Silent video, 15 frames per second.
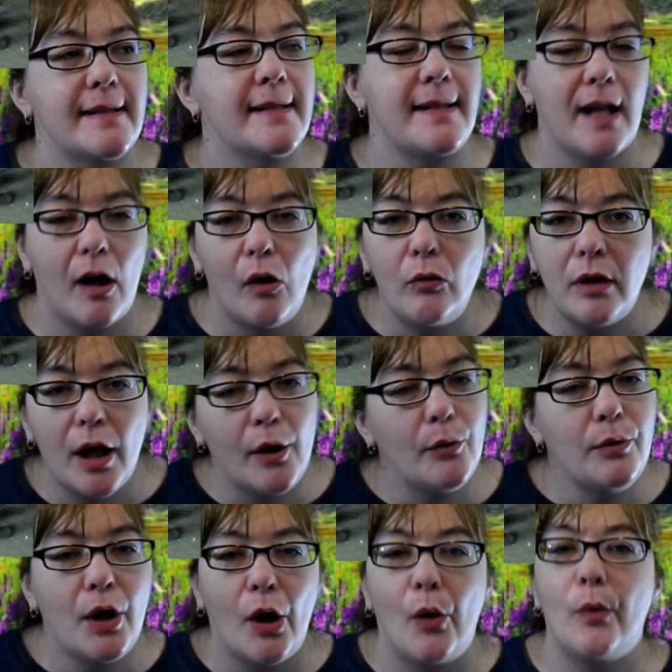No, no,
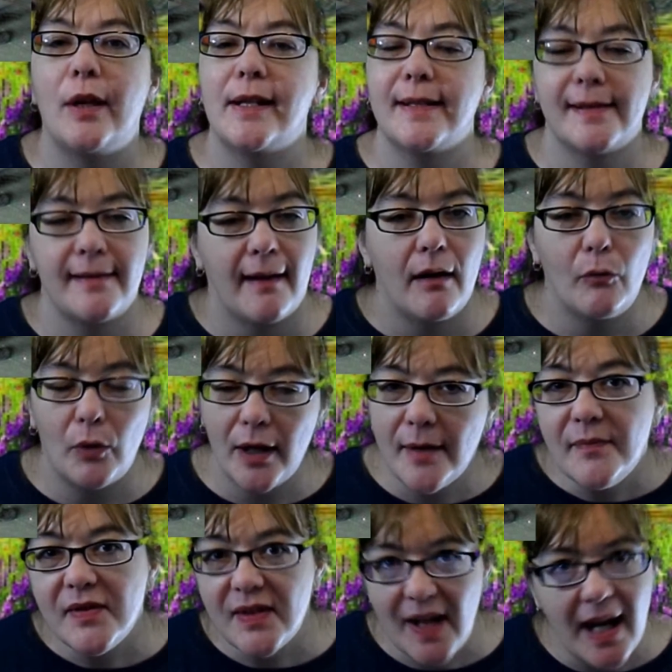no. That's not what I'm
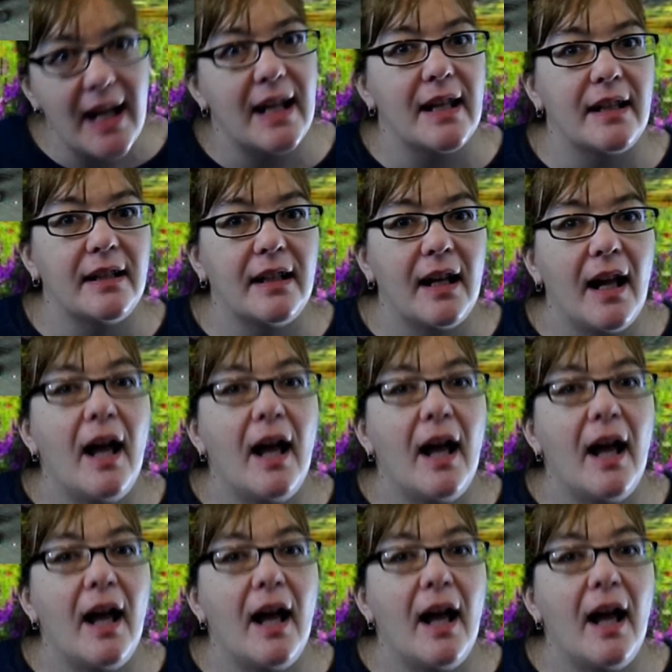saying.